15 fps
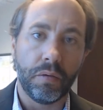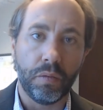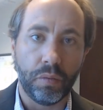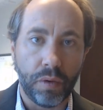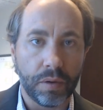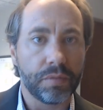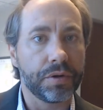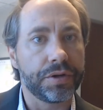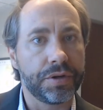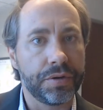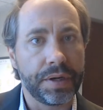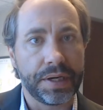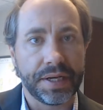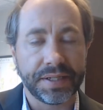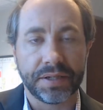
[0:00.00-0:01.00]
what we're
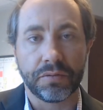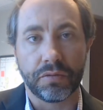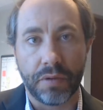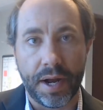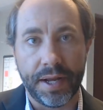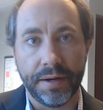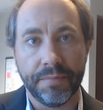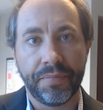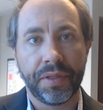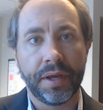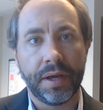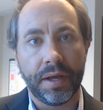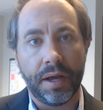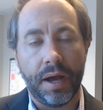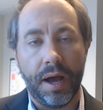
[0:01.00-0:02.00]
doing isn't right.
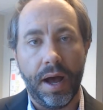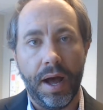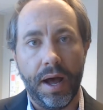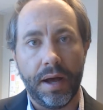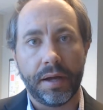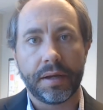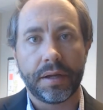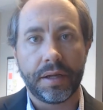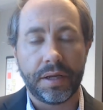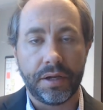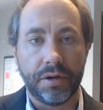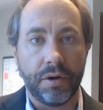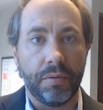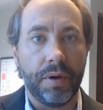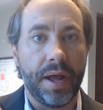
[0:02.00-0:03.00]

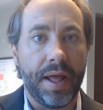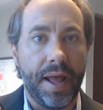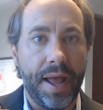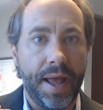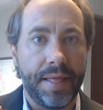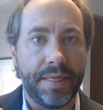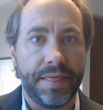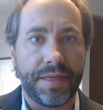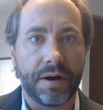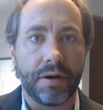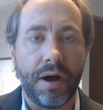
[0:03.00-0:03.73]
And they're